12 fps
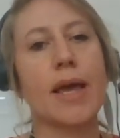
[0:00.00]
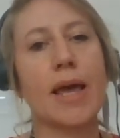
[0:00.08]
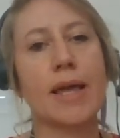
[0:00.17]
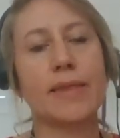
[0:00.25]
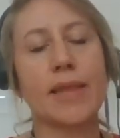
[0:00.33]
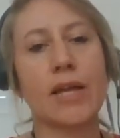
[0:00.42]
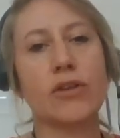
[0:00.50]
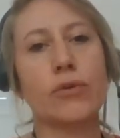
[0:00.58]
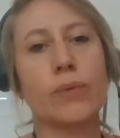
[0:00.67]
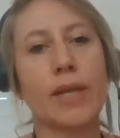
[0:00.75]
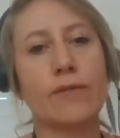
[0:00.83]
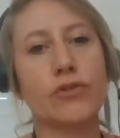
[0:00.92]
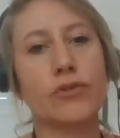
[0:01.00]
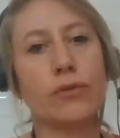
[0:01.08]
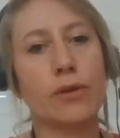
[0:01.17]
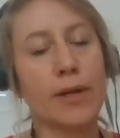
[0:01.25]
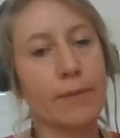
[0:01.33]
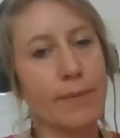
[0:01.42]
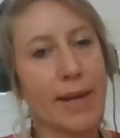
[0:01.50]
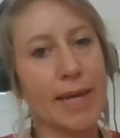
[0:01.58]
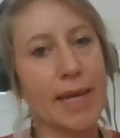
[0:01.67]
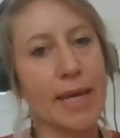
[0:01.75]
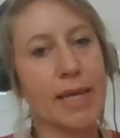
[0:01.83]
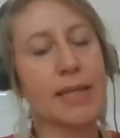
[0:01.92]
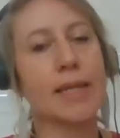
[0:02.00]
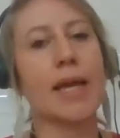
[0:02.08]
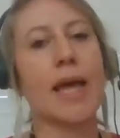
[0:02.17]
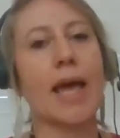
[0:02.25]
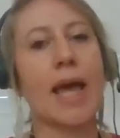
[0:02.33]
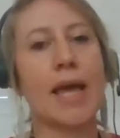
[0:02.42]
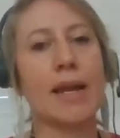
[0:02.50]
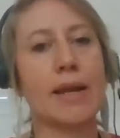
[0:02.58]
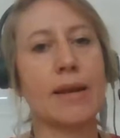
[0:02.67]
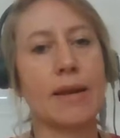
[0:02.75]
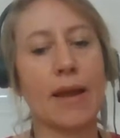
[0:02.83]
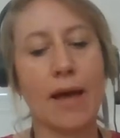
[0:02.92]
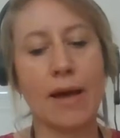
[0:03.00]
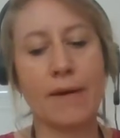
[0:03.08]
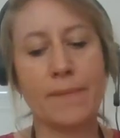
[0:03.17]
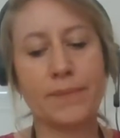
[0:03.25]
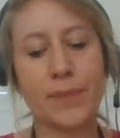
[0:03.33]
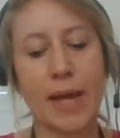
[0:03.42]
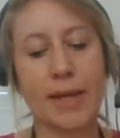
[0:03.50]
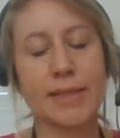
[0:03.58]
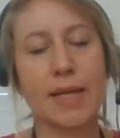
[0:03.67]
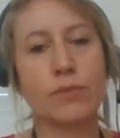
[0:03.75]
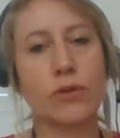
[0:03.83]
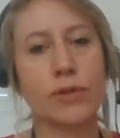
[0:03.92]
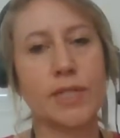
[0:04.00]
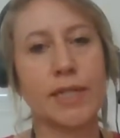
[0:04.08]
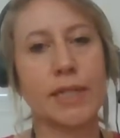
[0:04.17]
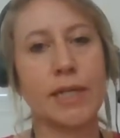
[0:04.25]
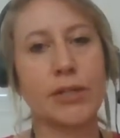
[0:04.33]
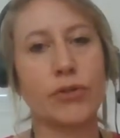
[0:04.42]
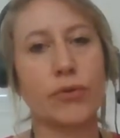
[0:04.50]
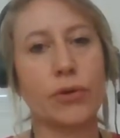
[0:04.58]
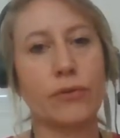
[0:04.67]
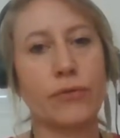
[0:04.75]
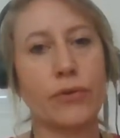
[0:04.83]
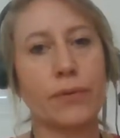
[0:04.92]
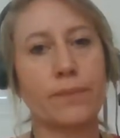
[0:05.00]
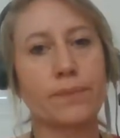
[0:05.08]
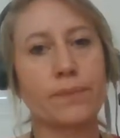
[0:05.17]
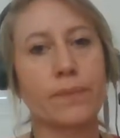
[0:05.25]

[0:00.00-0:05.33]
and then you will have to log back in and accept or decline your offer.